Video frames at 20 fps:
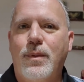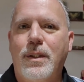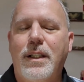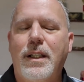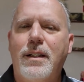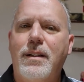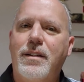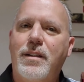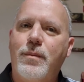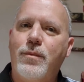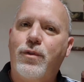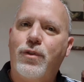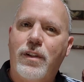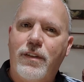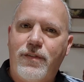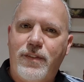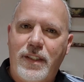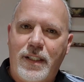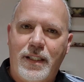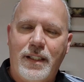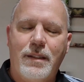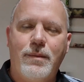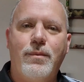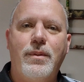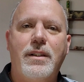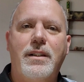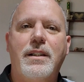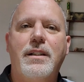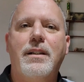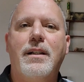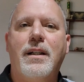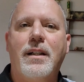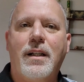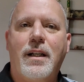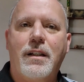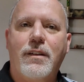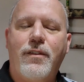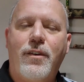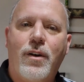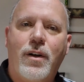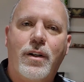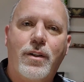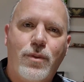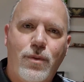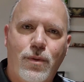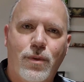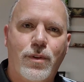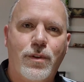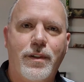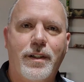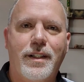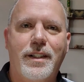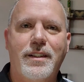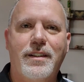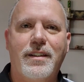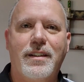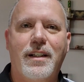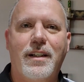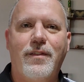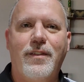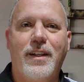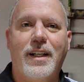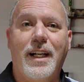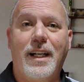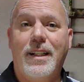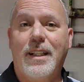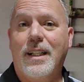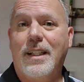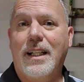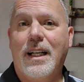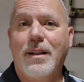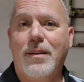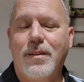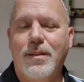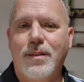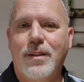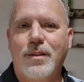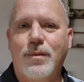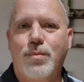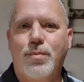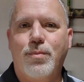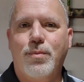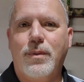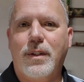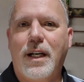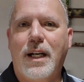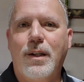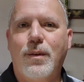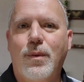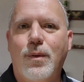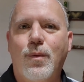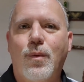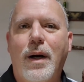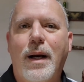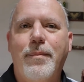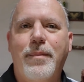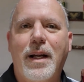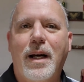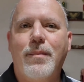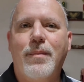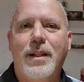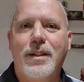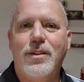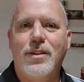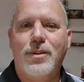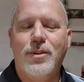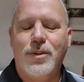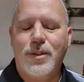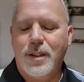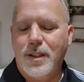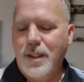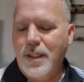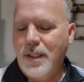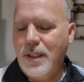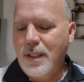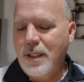we did some drifting and we did a lot of hard cornering and stuff, and I think that is kind of what wiped out my score.